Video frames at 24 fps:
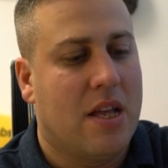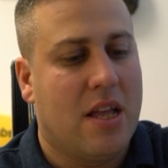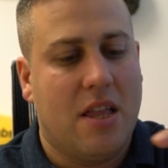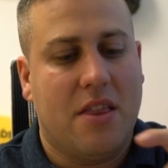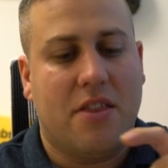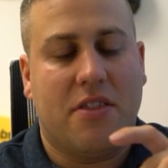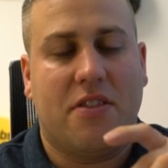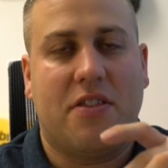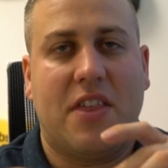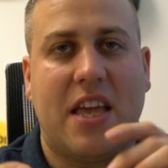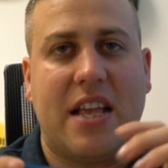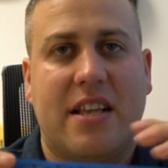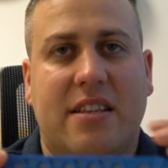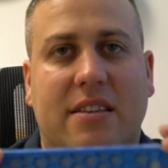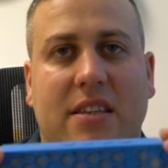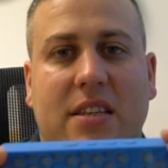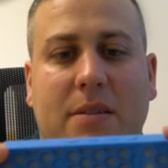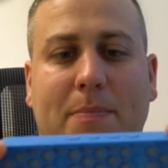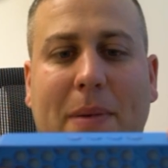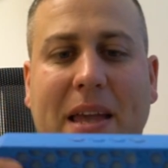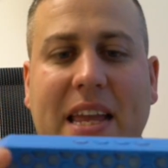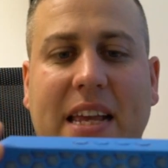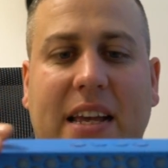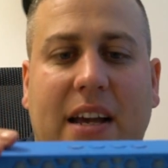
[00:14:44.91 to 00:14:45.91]
This
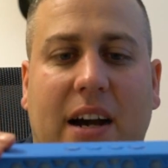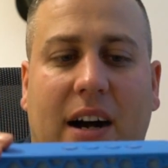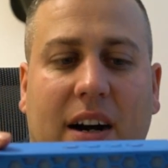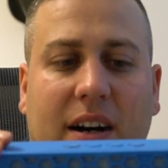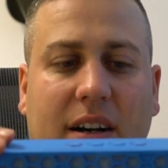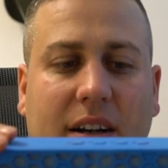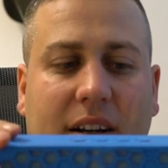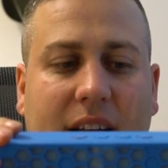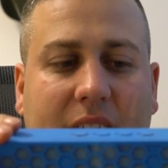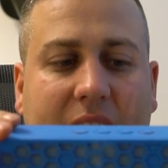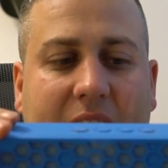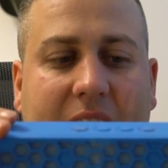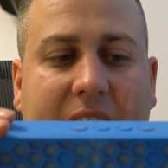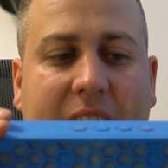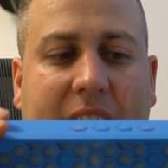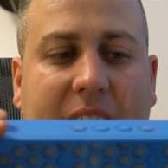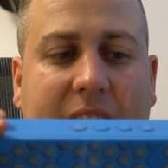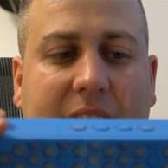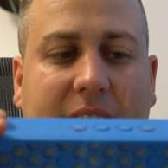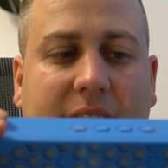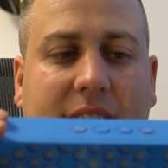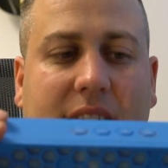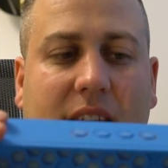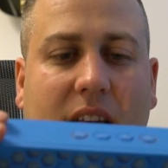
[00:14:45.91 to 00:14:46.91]
speaker
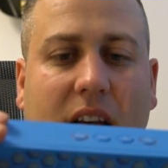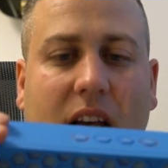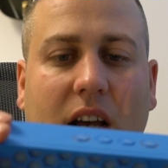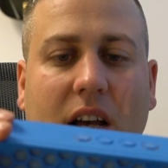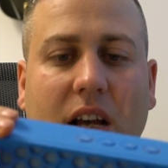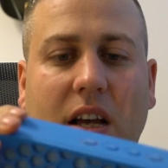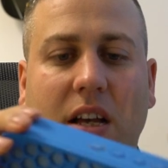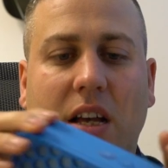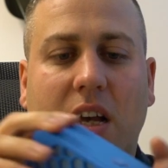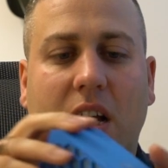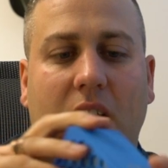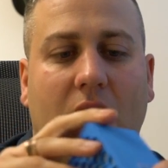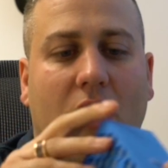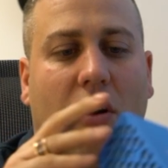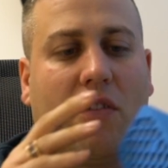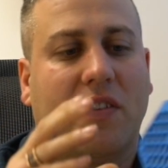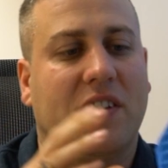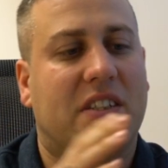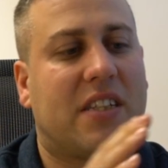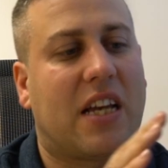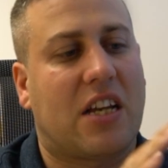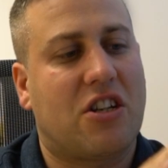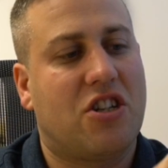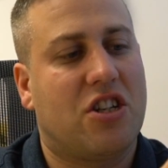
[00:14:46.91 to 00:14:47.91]
is of
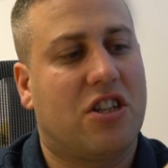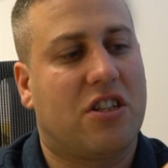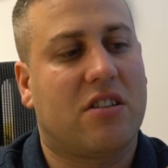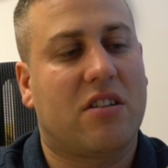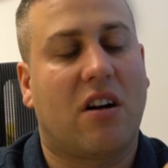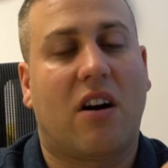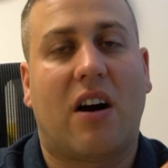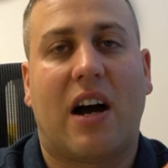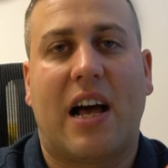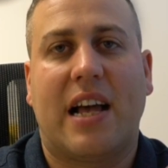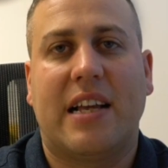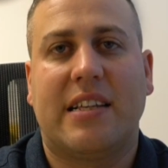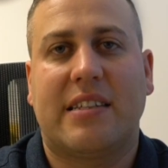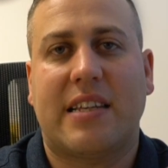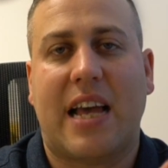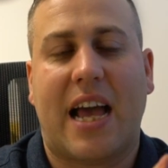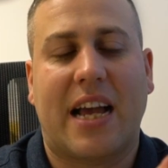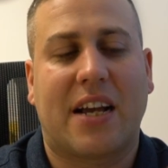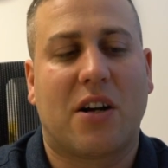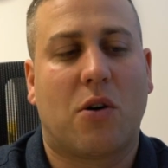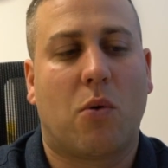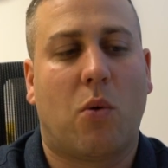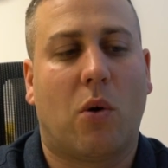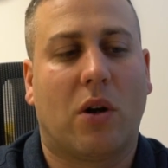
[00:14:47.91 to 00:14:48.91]
such a size
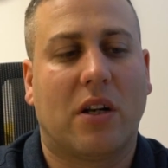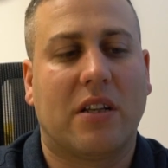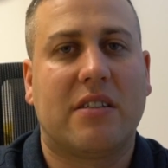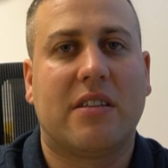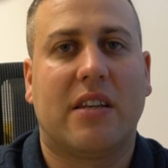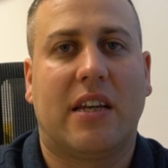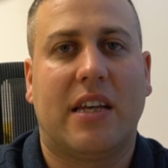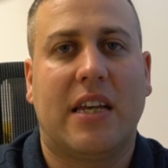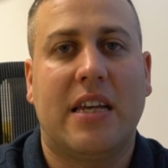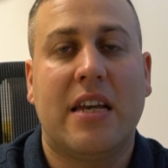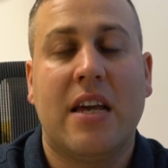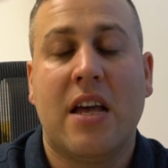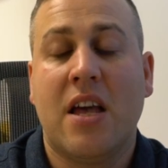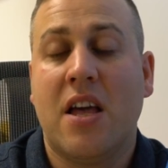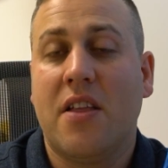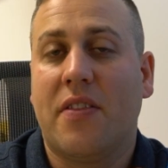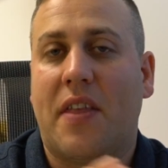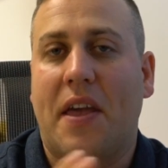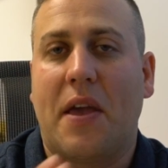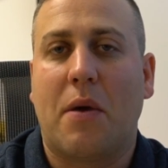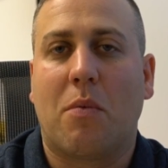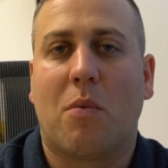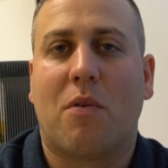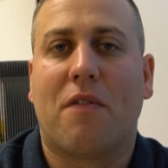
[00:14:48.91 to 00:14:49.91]
and quality
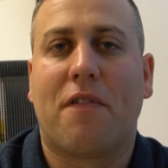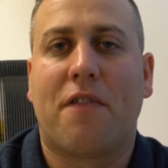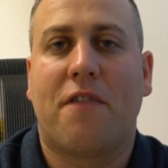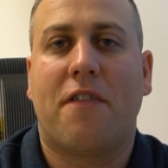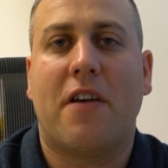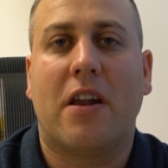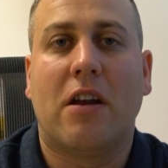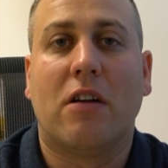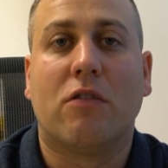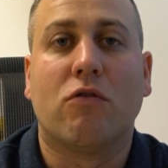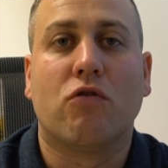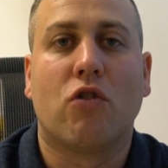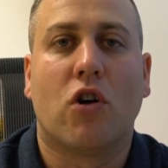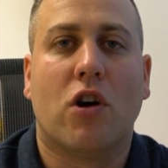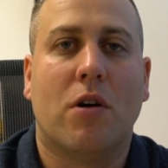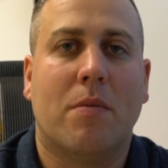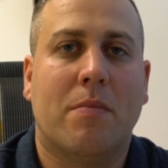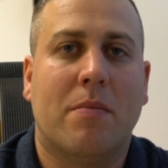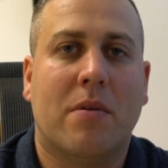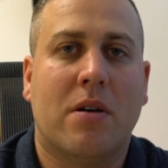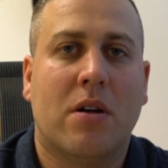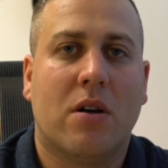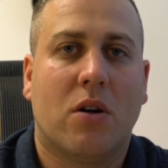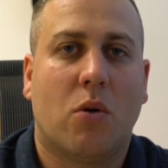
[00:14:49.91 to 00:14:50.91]
that it will fill a
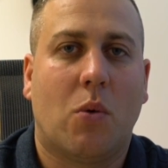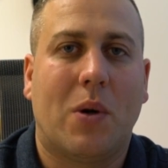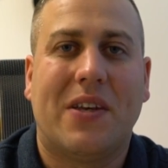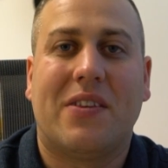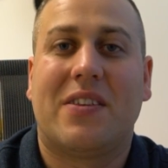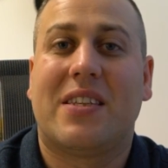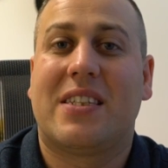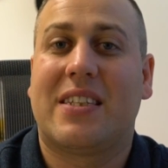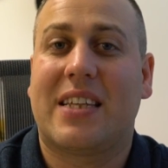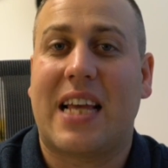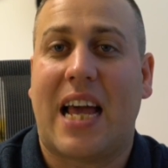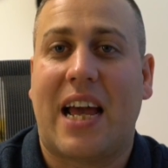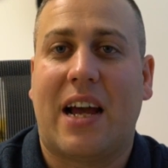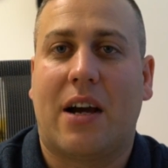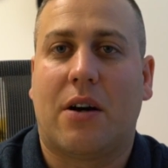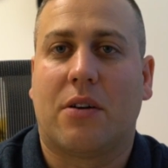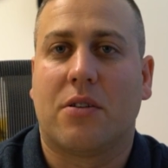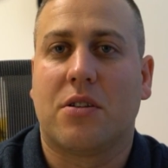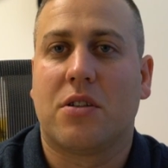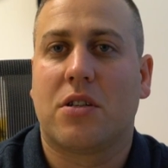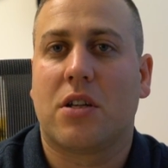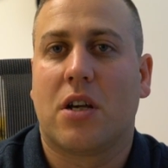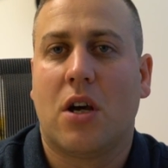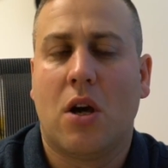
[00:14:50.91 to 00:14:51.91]
room with
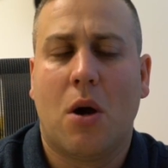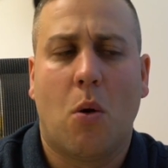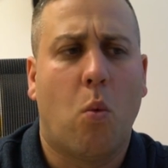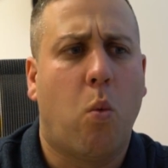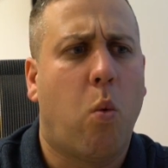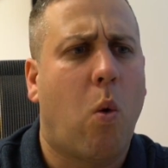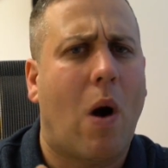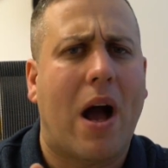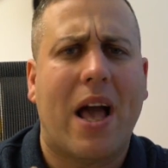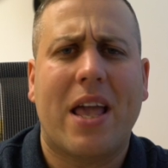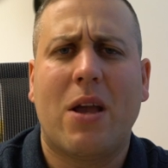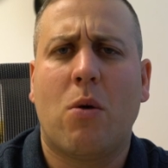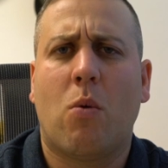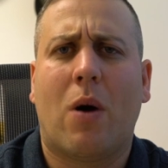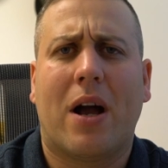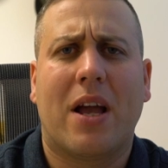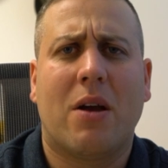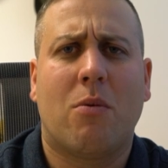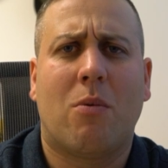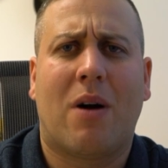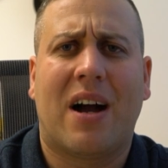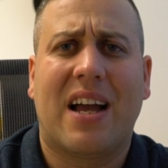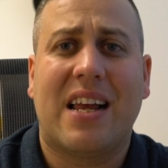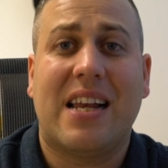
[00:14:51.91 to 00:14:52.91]
sound
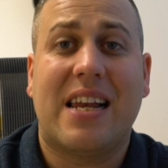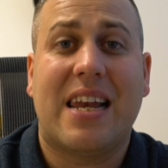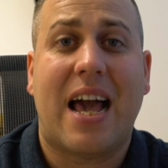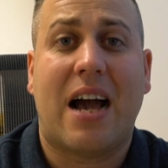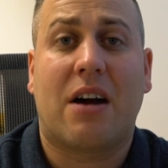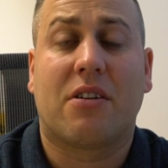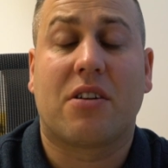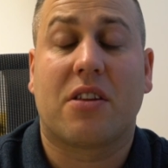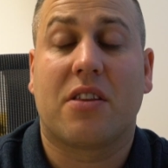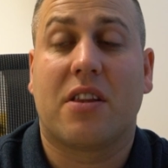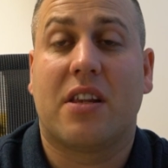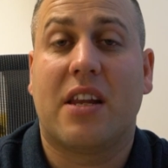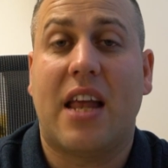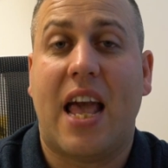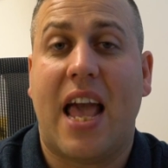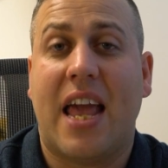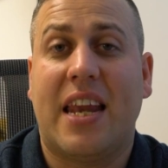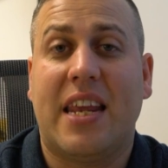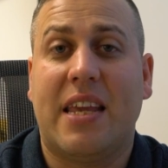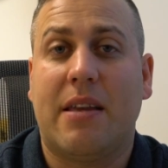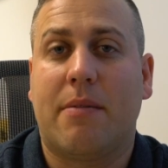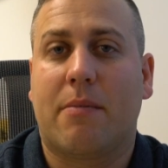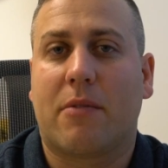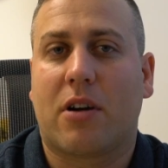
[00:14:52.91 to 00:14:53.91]
way louder than
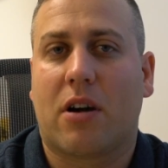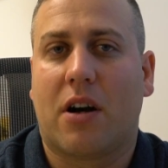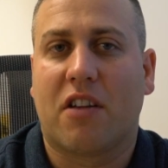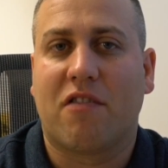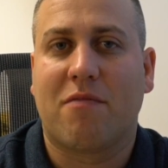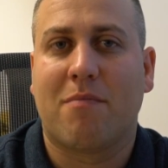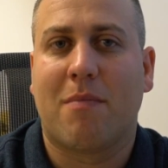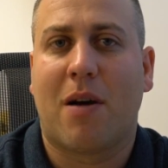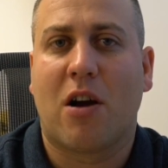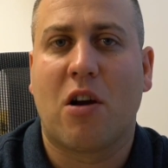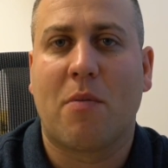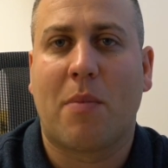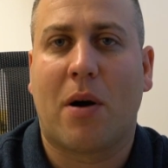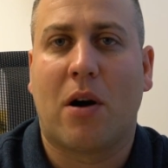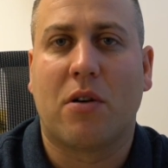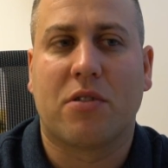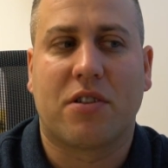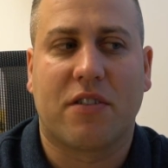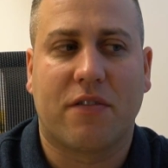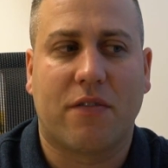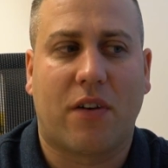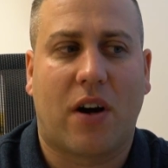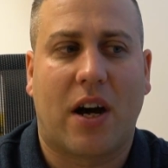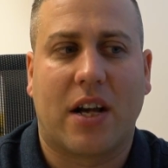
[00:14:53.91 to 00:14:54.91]
any kind of mobile
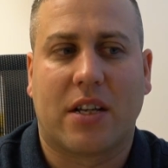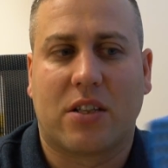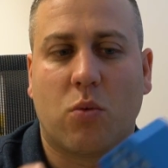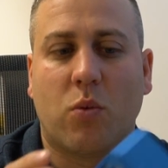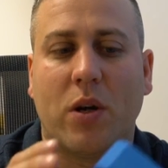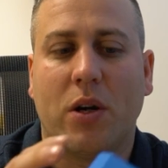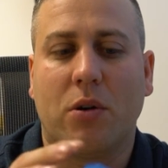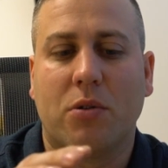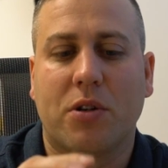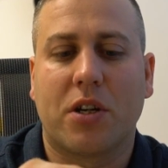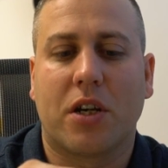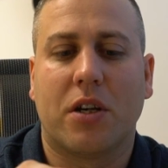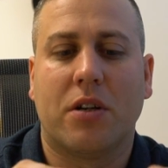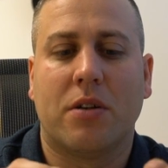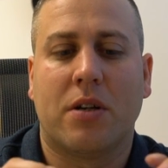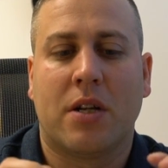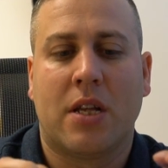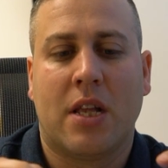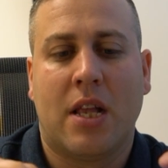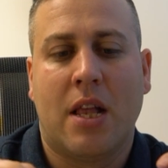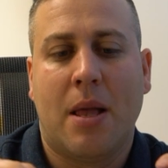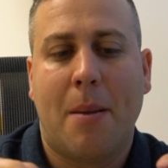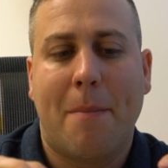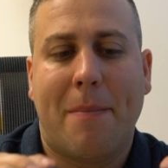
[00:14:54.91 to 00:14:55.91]
device will do.
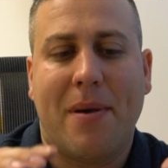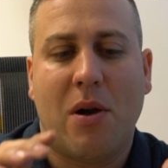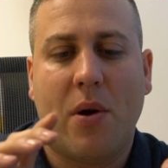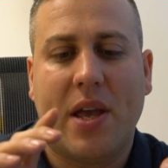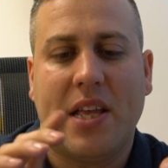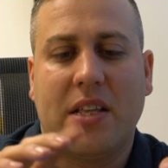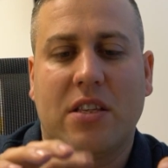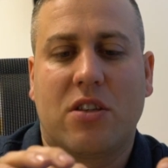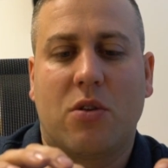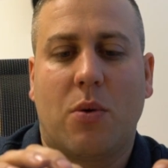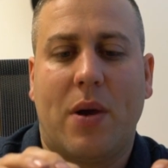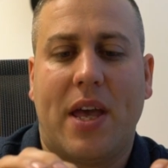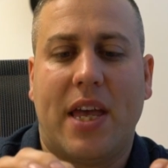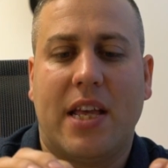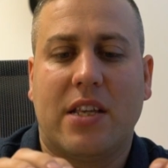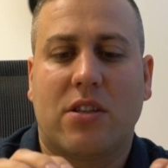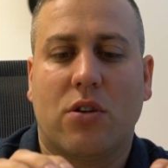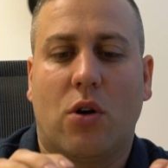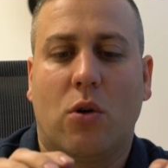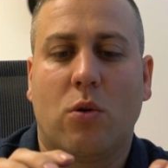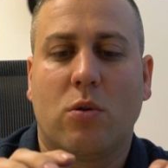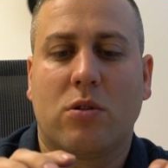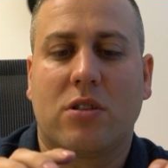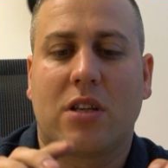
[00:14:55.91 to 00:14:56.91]
Built into it is
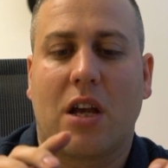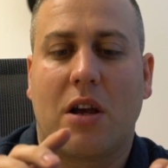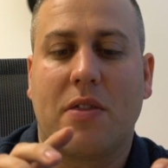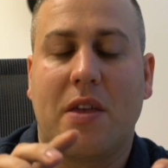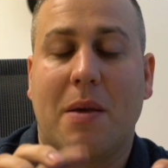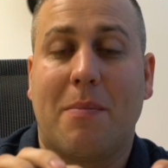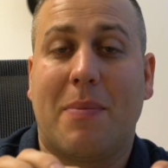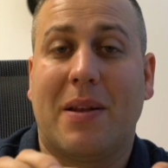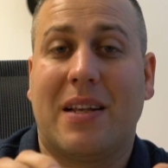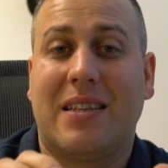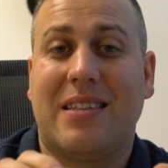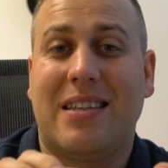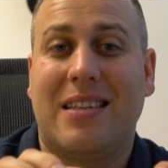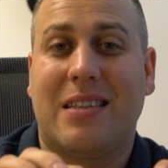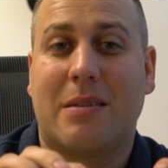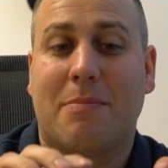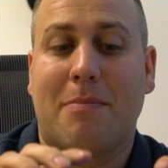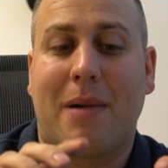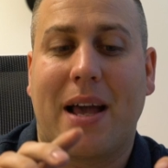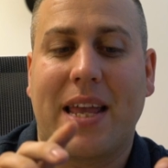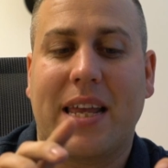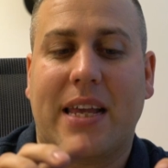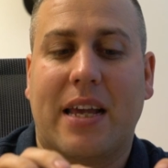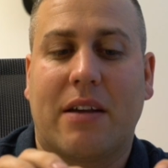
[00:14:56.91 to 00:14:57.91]
also the ability to
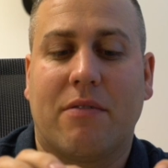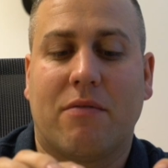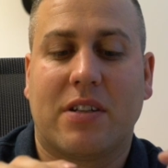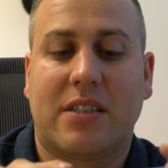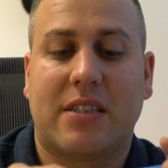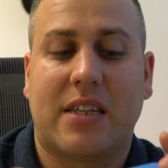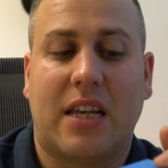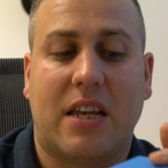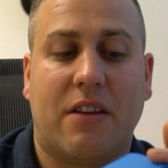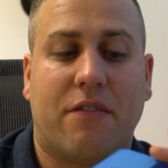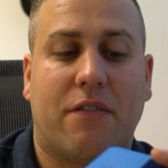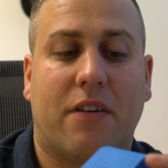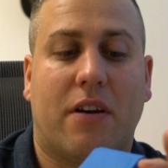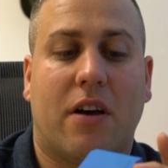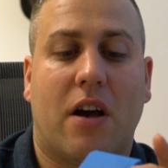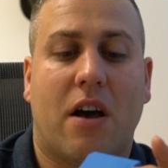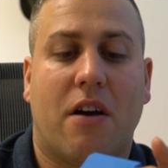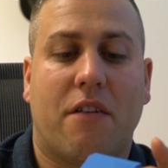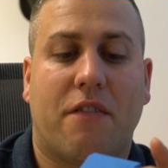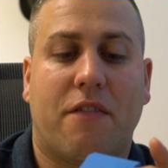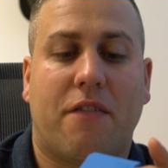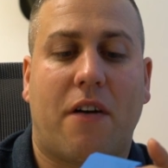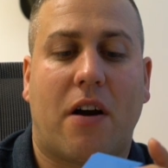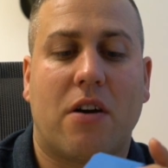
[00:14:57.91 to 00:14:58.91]
make and receive
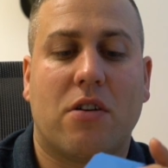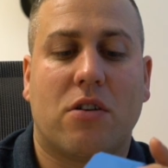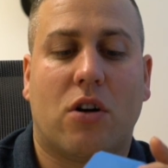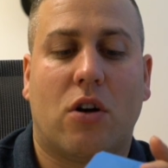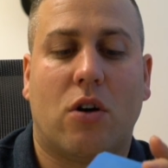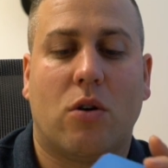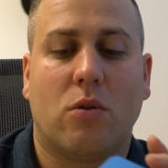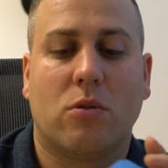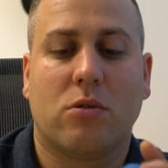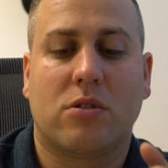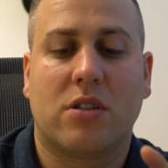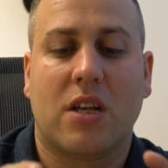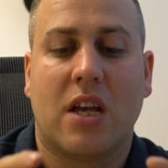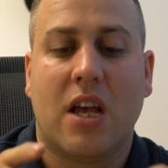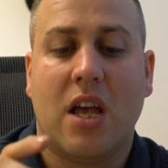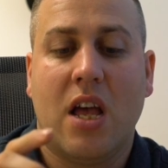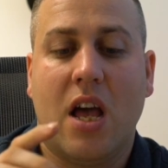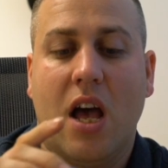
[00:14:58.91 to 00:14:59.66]
phone calls.